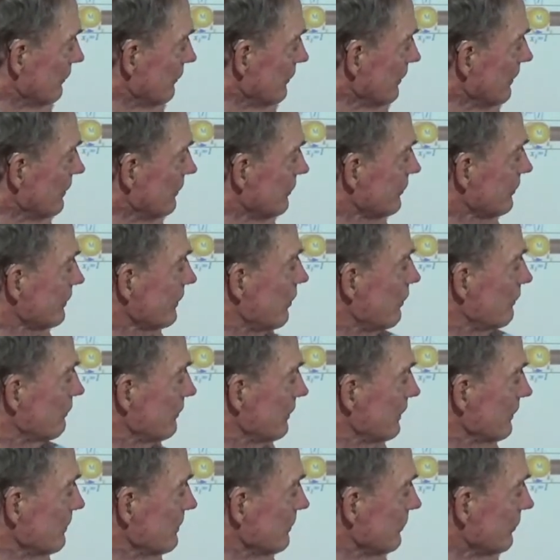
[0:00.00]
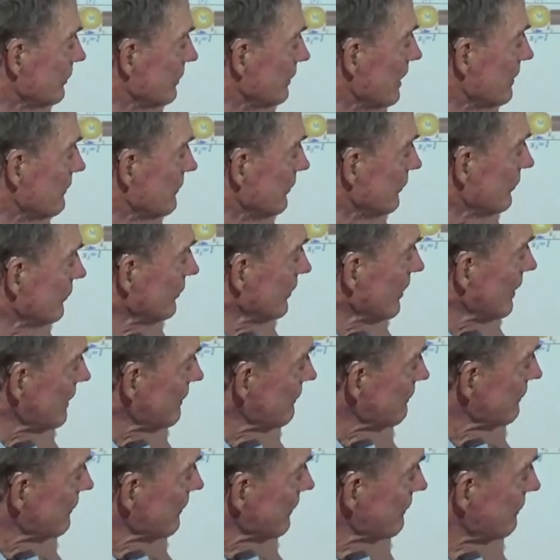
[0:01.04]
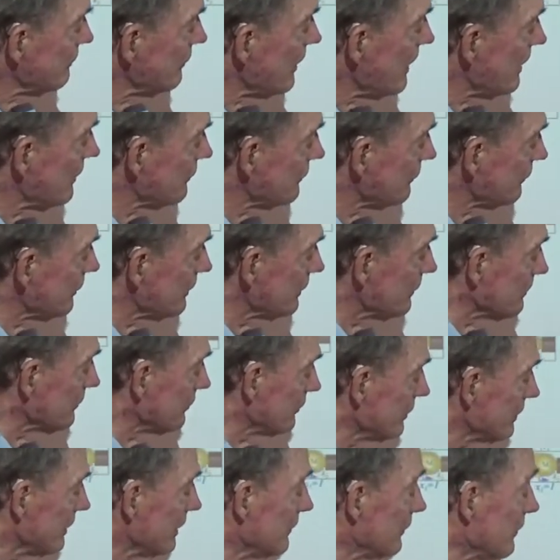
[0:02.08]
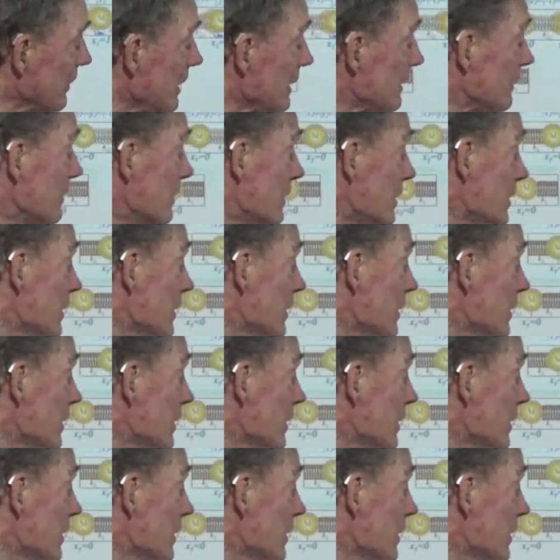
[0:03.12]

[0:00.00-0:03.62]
Very slow frequency on this side, a very fast frequency on that.